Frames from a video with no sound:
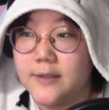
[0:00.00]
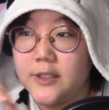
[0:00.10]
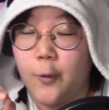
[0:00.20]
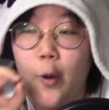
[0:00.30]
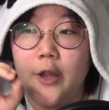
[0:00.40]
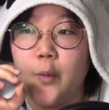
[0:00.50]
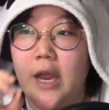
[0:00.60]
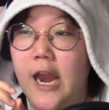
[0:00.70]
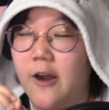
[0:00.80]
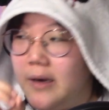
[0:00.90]
The one
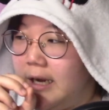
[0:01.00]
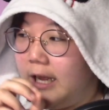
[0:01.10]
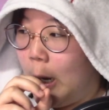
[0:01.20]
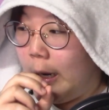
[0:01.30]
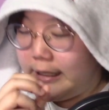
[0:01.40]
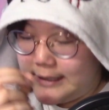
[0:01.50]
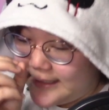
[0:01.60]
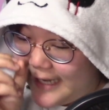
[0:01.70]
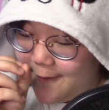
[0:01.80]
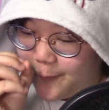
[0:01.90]
where it's
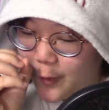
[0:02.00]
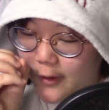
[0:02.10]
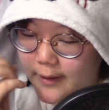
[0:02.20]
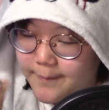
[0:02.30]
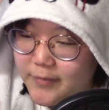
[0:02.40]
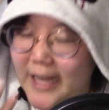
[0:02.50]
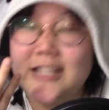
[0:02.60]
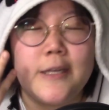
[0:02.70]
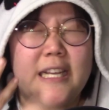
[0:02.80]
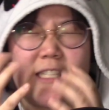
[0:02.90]
the same for
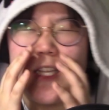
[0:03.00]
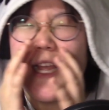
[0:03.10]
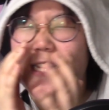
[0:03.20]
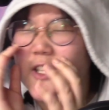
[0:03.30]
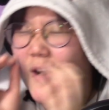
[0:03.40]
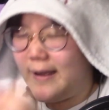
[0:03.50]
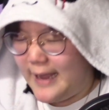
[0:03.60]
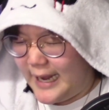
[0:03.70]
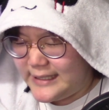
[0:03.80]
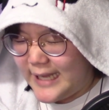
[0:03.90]
like it's it's
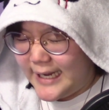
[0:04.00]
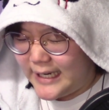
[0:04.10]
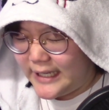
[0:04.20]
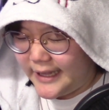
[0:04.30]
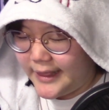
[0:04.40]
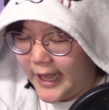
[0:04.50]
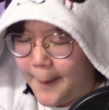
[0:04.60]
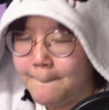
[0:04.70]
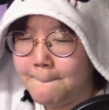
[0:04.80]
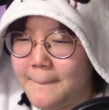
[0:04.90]
it's like
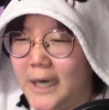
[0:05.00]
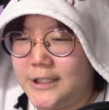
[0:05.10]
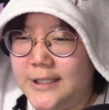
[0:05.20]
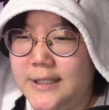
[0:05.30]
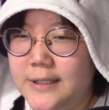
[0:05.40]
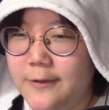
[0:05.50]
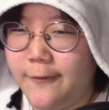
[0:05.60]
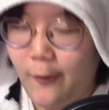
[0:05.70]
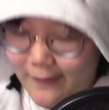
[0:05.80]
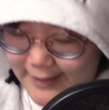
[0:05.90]
a must
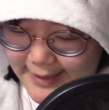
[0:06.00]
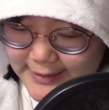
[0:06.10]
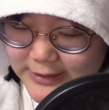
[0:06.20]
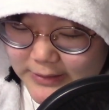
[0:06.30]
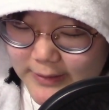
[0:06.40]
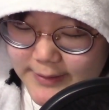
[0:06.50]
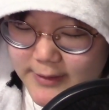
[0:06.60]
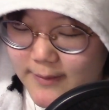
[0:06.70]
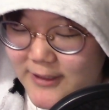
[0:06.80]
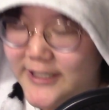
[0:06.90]
for like
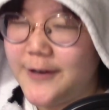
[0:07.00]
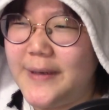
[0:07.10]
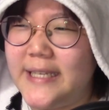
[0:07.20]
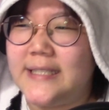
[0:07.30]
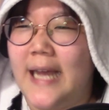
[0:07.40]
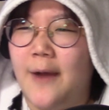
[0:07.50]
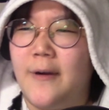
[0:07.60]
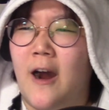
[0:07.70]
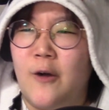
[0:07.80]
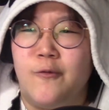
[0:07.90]
series that
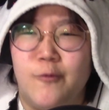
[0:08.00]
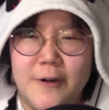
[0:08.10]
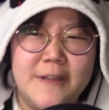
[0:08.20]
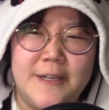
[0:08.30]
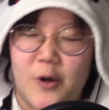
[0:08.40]
are really